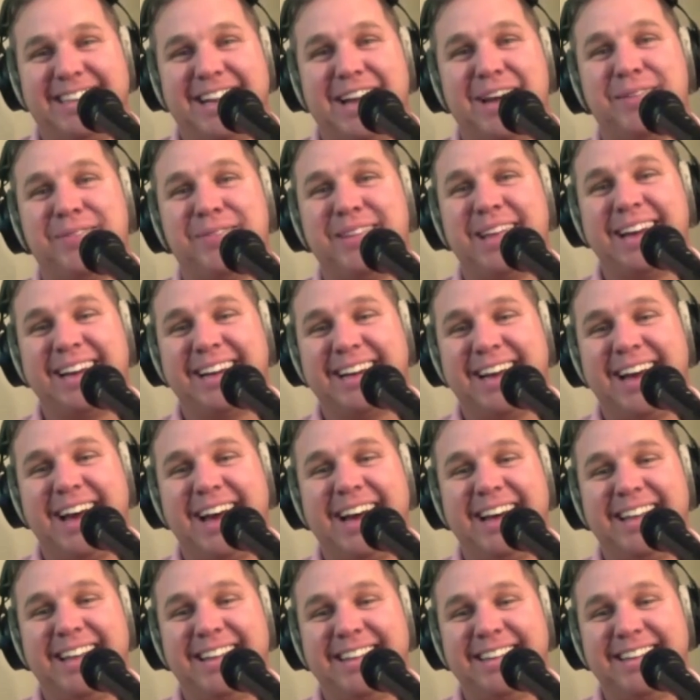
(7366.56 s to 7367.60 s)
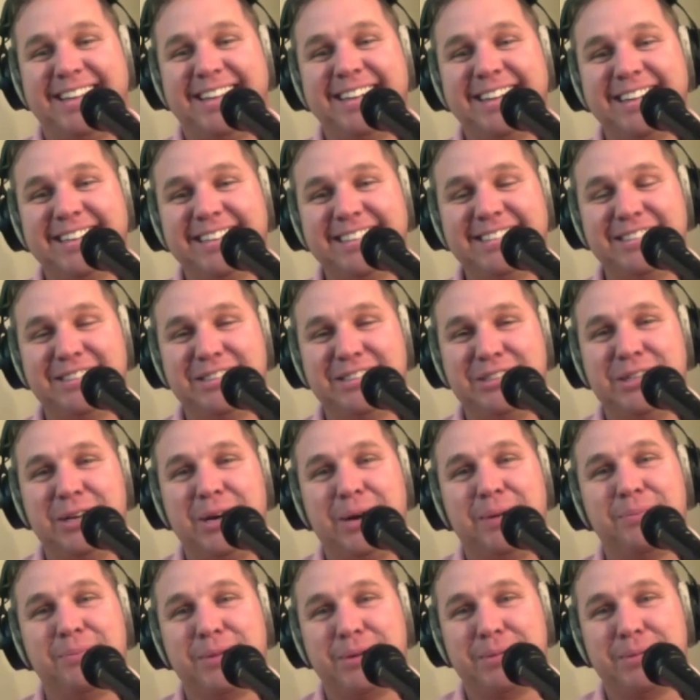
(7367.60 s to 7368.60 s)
out that guy that jumped